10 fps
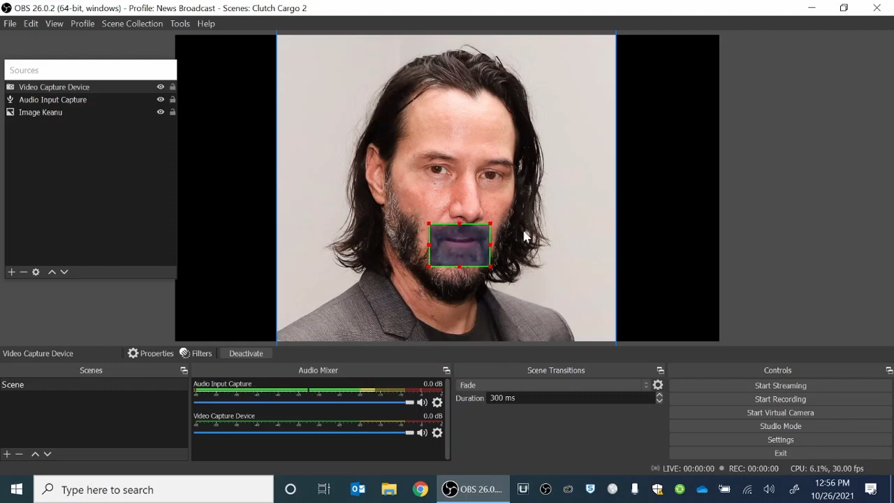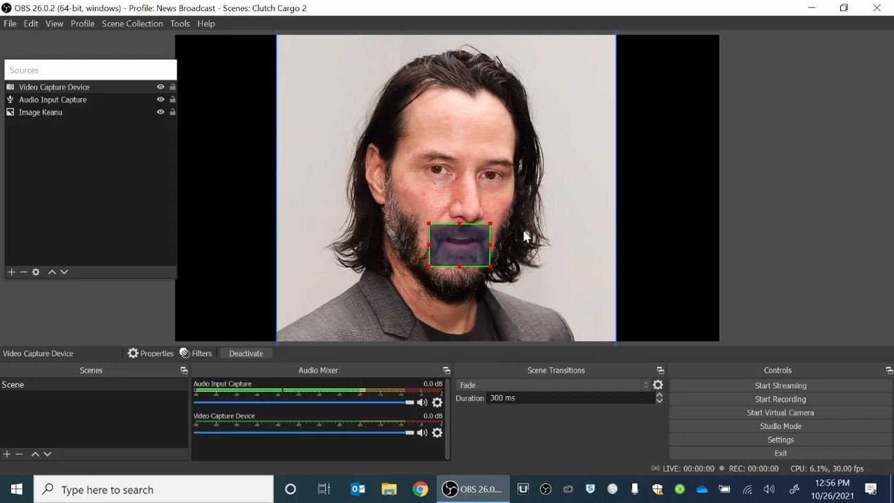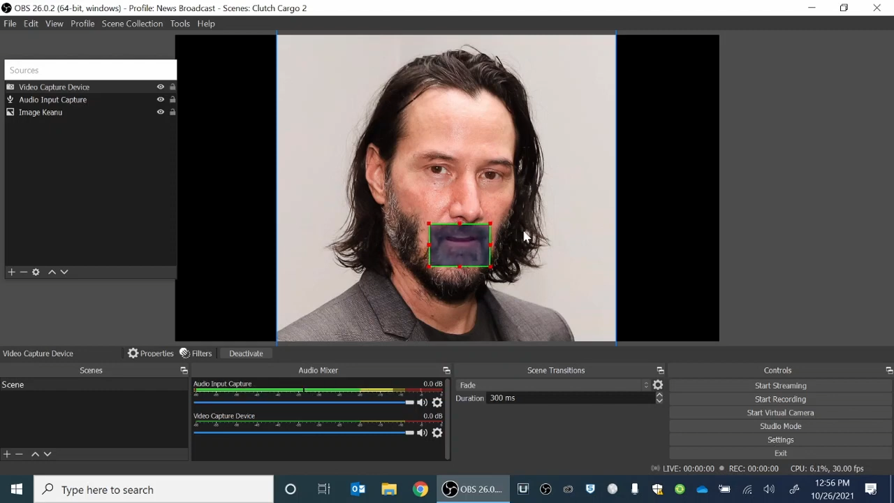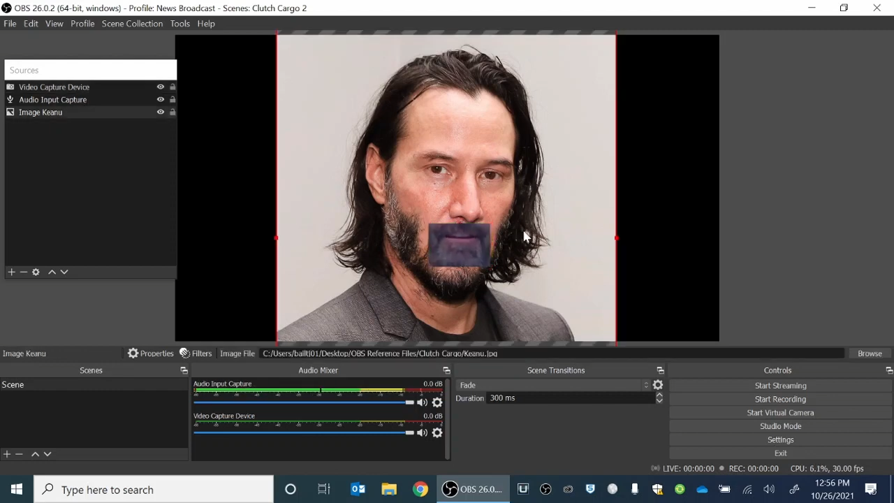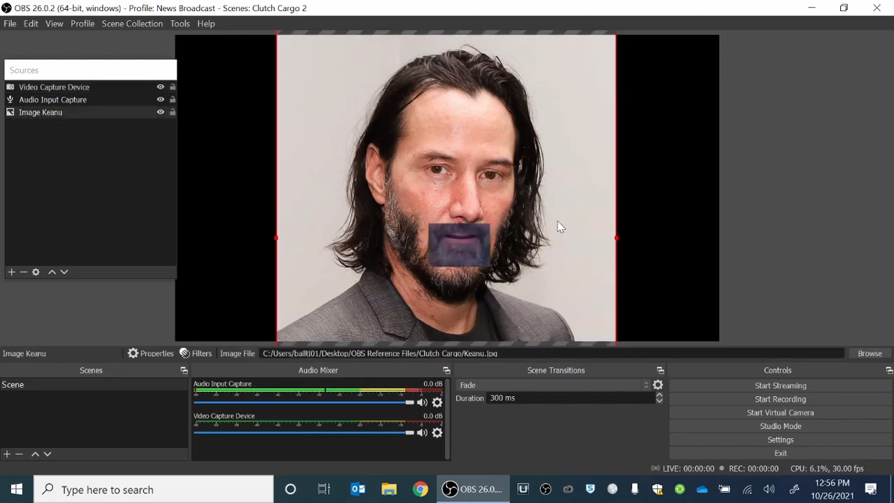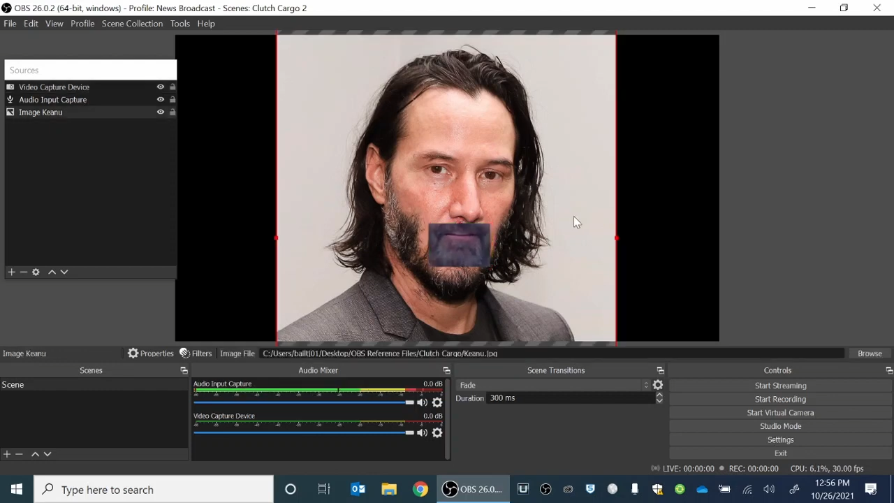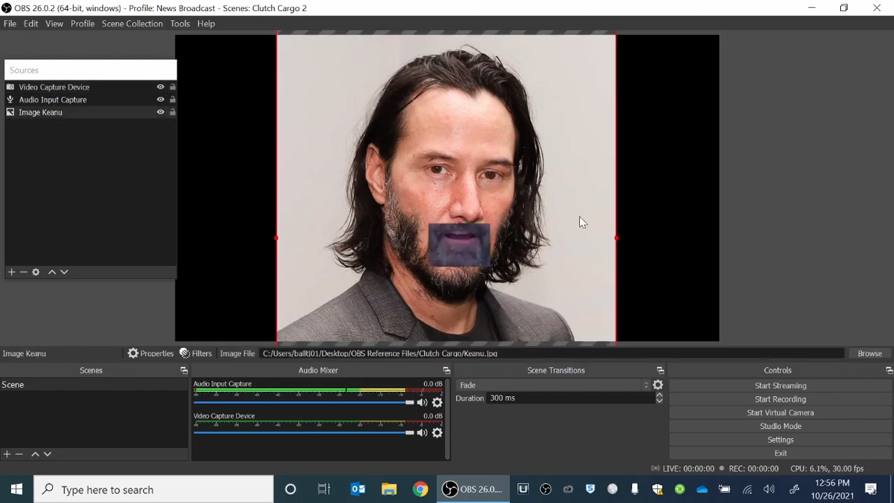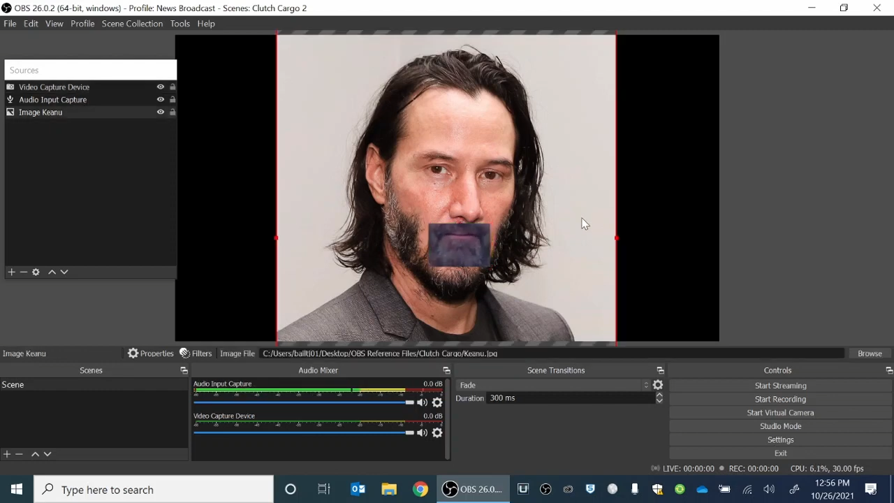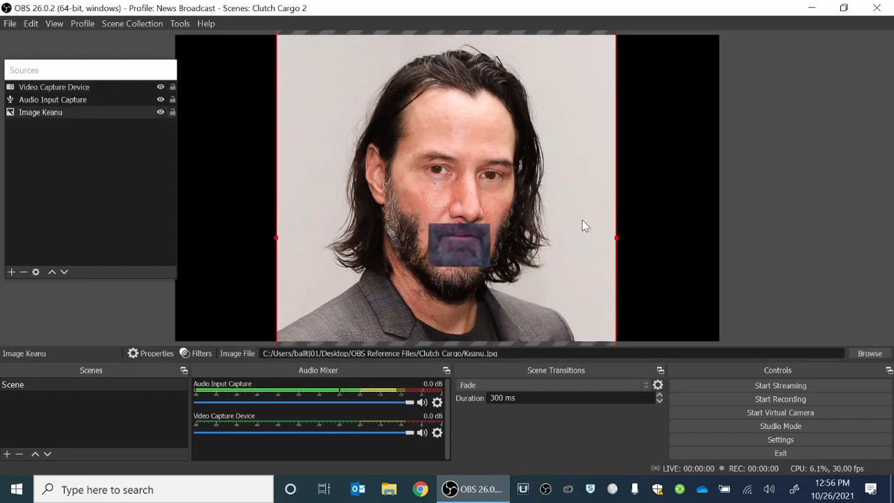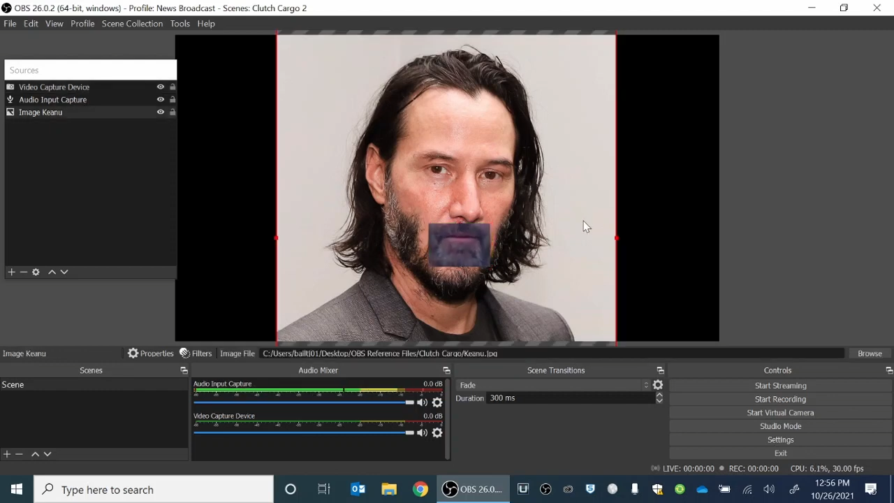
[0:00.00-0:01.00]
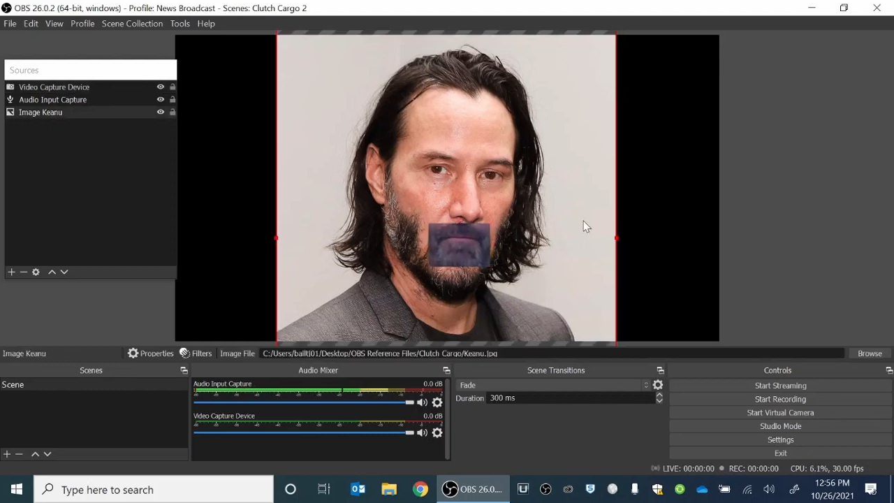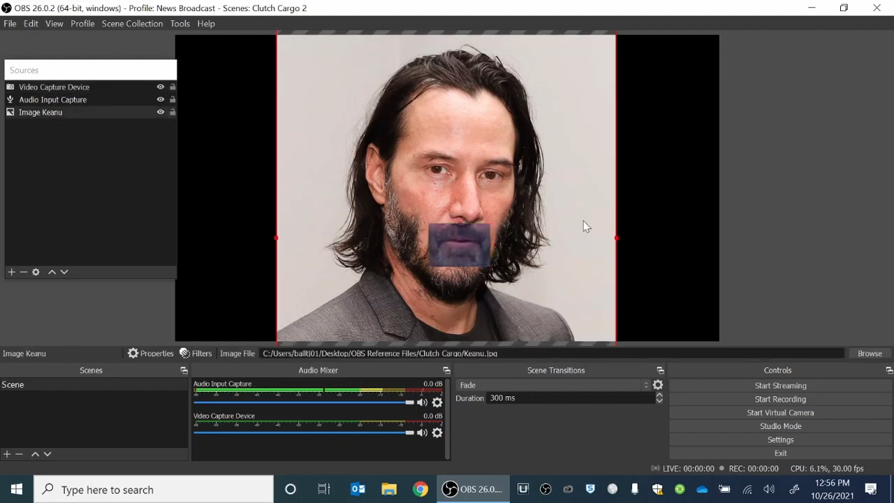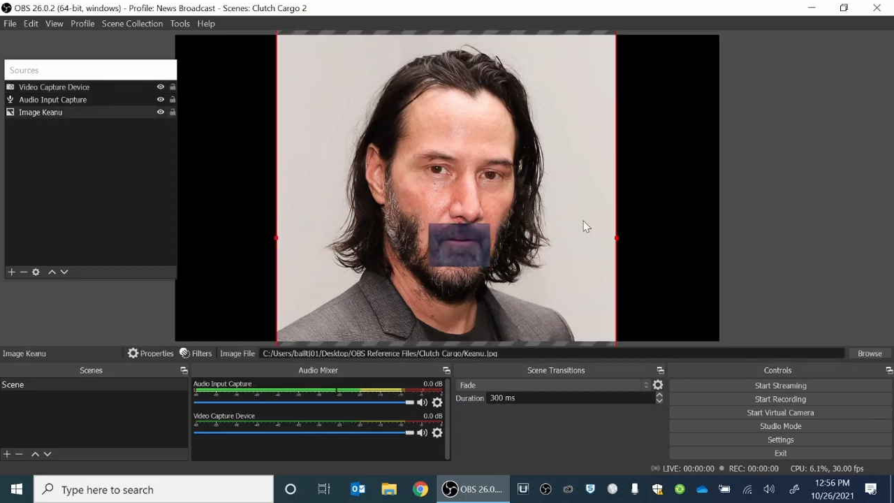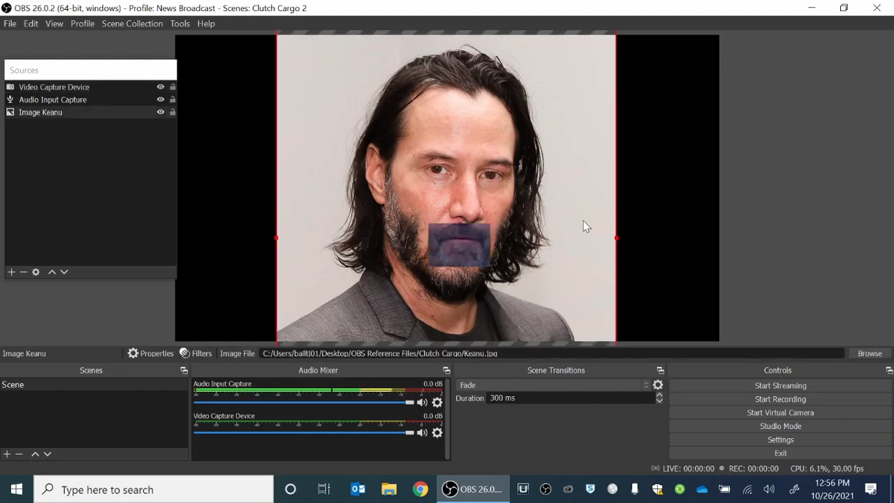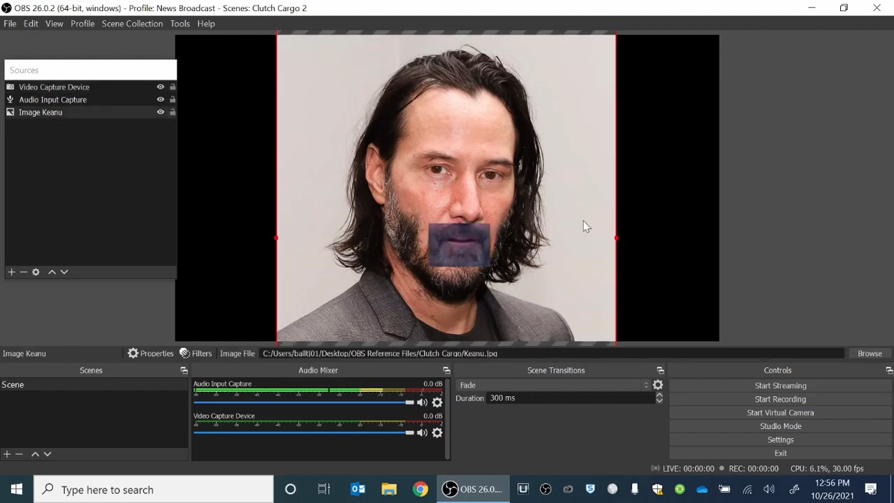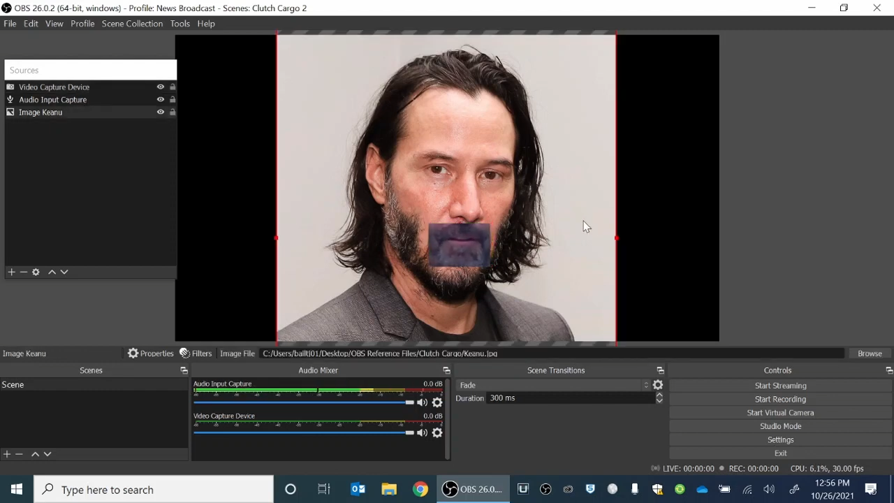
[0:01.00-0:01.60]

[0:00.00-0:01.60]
And it doesn't have to be perfect